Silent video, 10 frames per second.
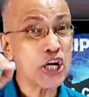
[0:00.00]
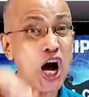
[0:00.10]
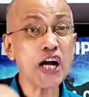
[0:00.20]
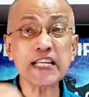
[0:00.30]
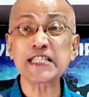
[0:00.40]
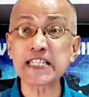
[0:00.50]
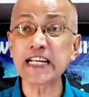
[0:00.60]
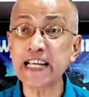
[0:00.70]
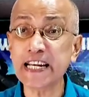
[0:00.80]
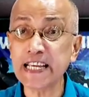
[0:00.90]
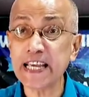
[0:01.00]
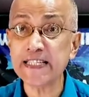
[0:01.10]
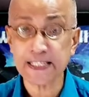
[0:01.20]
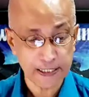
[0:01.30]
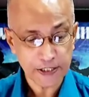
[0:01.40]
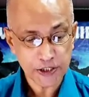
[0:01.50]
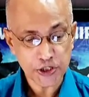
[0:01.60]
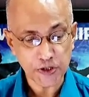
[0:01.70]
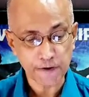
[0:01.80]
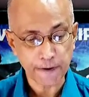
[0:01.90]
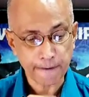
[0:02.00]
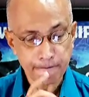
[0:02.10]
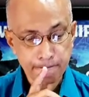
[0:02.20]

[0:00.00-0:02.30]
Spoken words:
God is still leading His children.